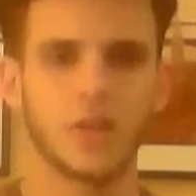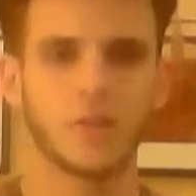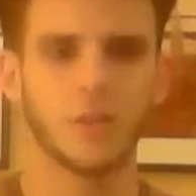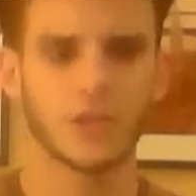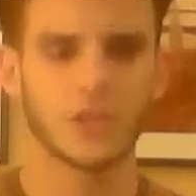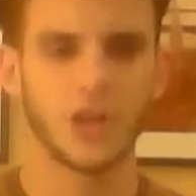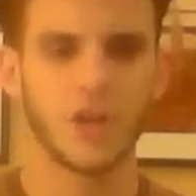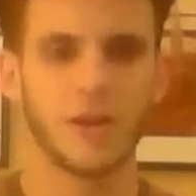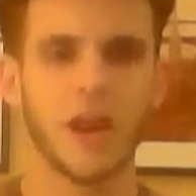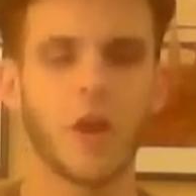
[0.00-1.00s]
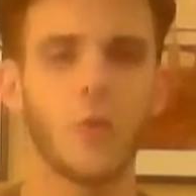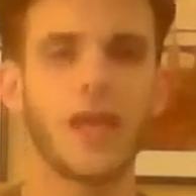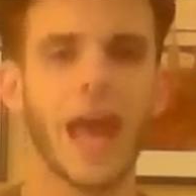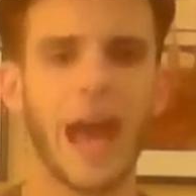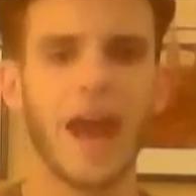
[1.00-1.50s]
The first is to talk about how
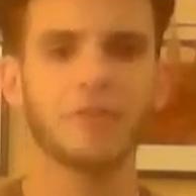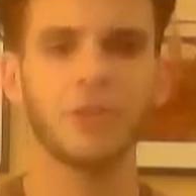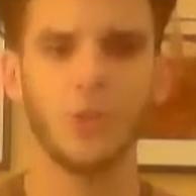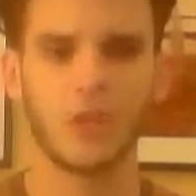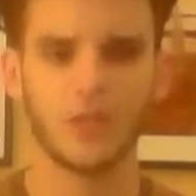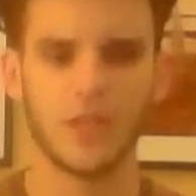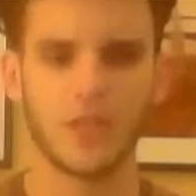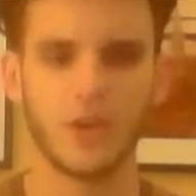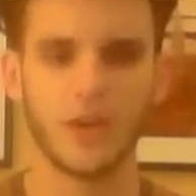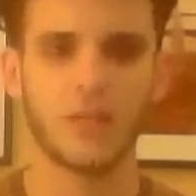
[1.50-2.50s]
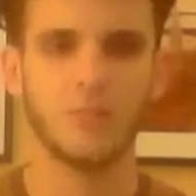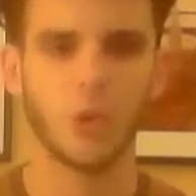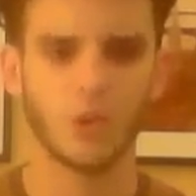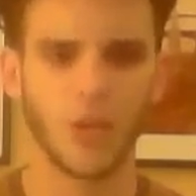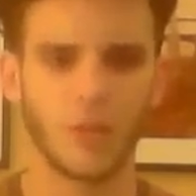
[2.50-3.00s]
we have to look at this on a
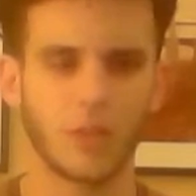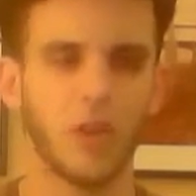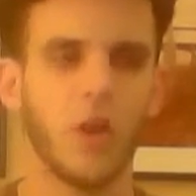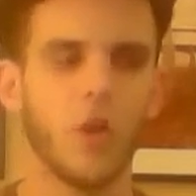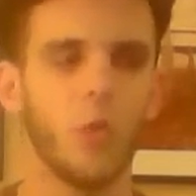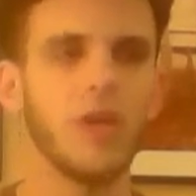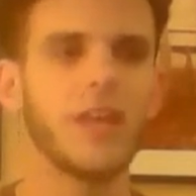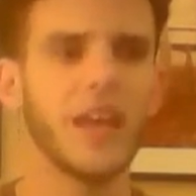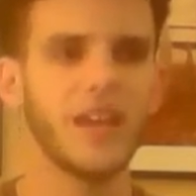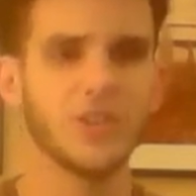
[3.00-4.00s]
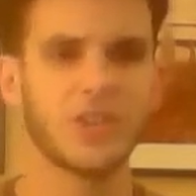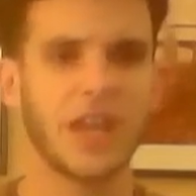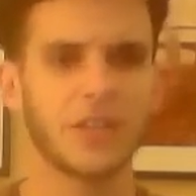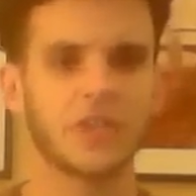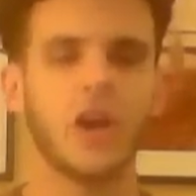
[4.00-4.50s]
moral level. We can't just
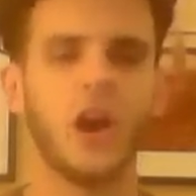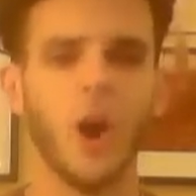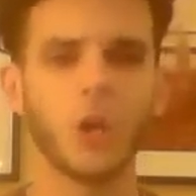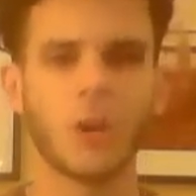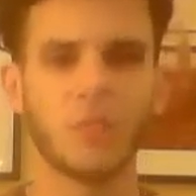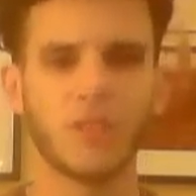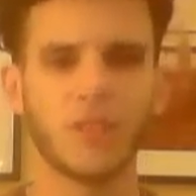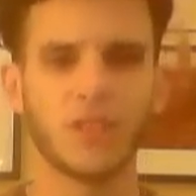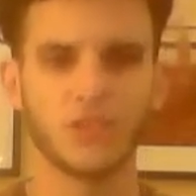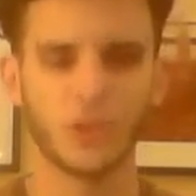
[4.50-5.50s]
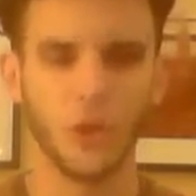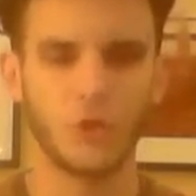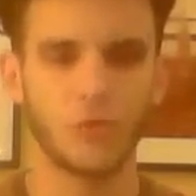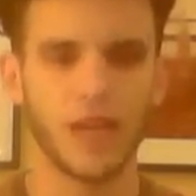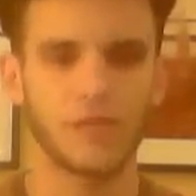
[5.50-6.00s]
ask, are reparations
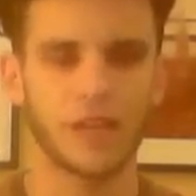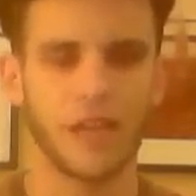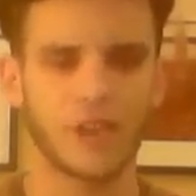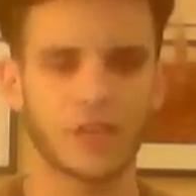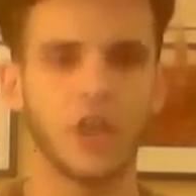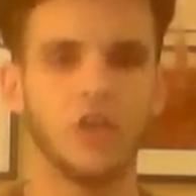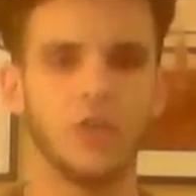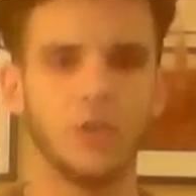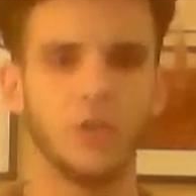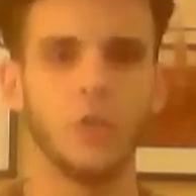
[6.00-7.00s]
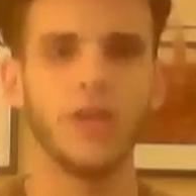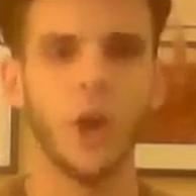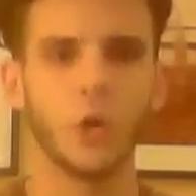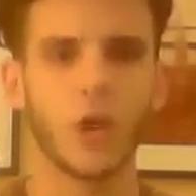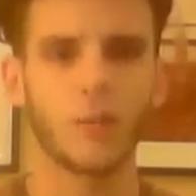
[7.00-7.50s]
good? We have to ask, do we
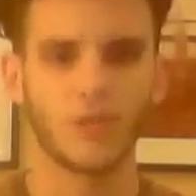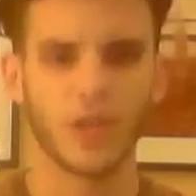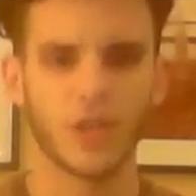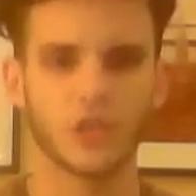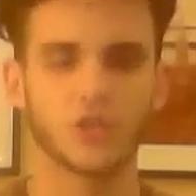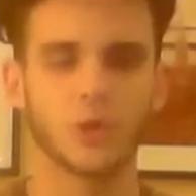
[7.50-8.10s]
owe reparations